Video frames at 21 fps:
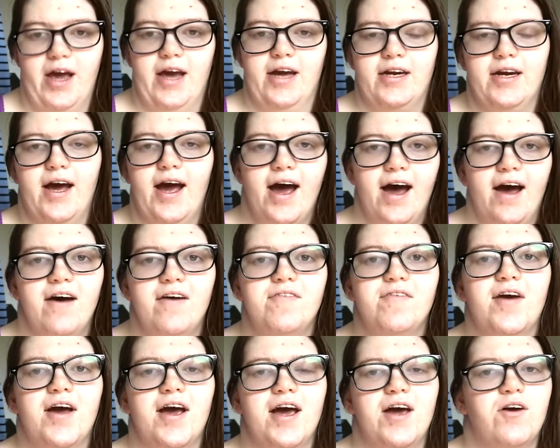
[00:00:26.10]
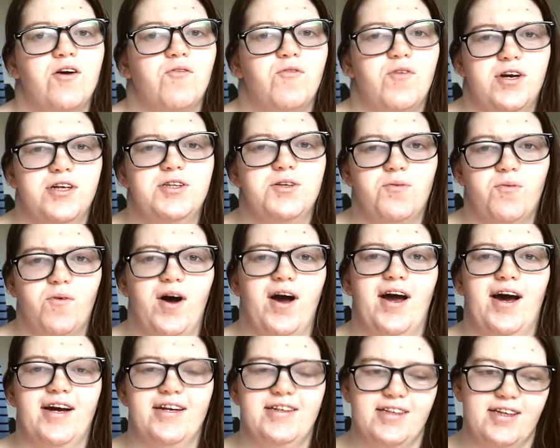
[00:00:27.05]
and I have a reason why
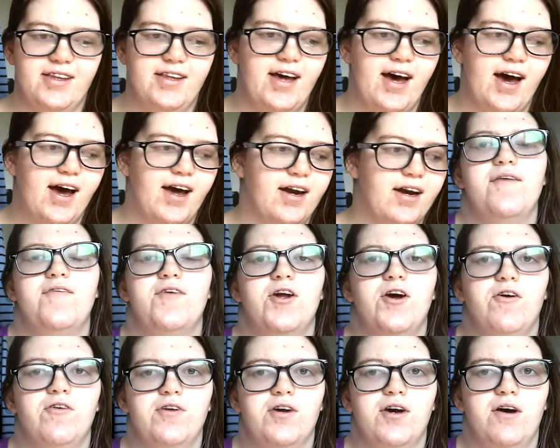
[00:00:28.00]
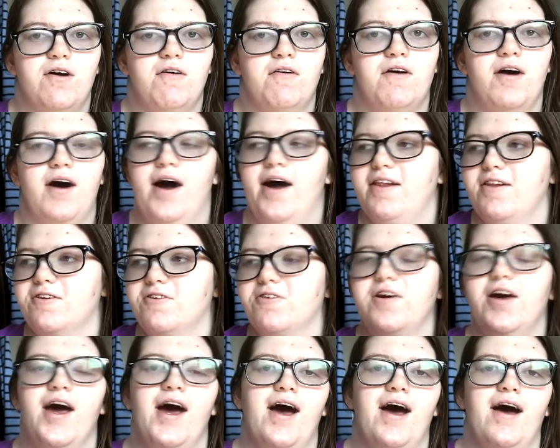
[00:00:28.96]
I did that. If you don't know, I
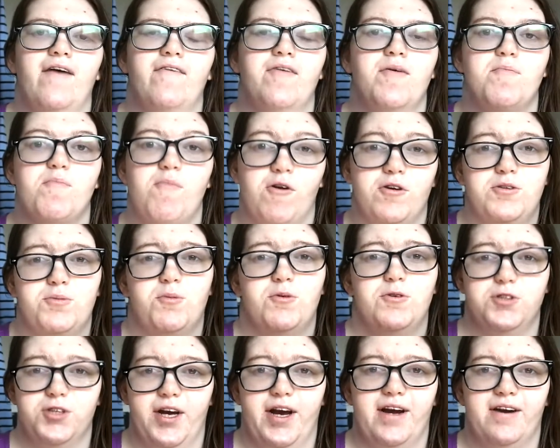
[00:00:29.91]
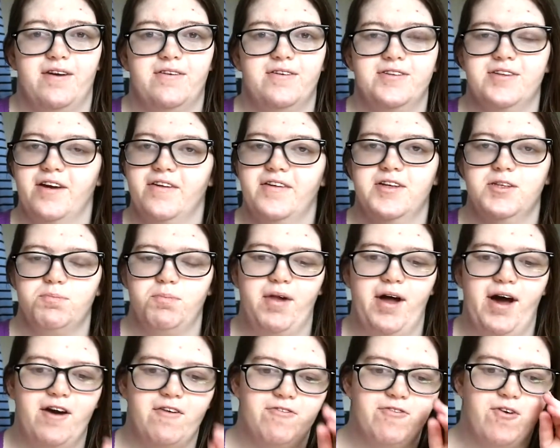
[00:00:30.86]
literally have multiple channels on this
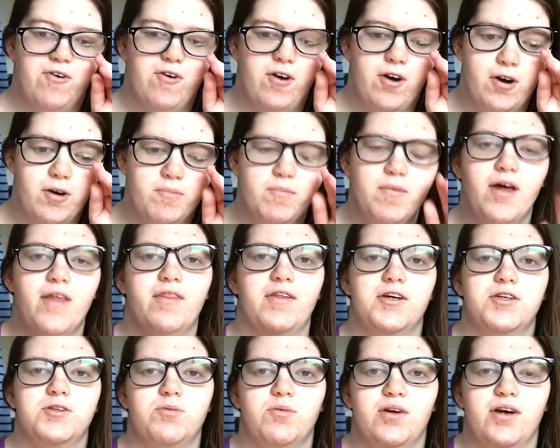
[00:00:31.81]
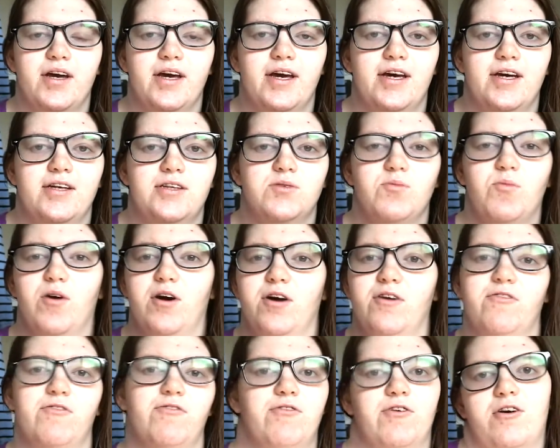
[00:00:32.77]
platform. This one is
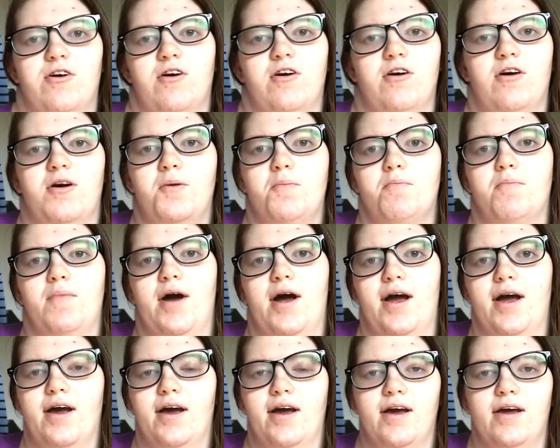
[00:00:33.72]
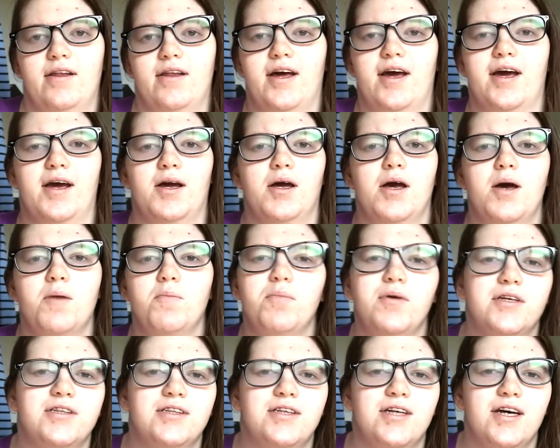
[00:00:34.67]
one for my
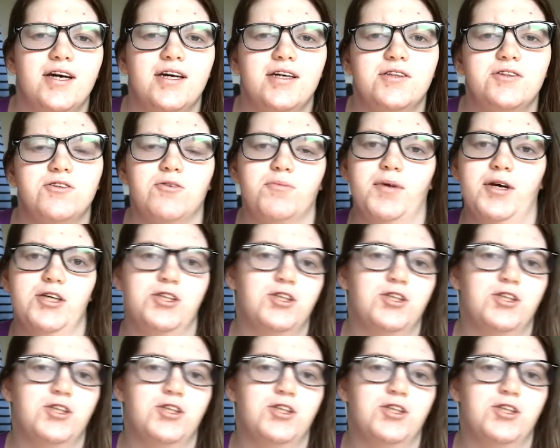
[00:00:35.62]
business or my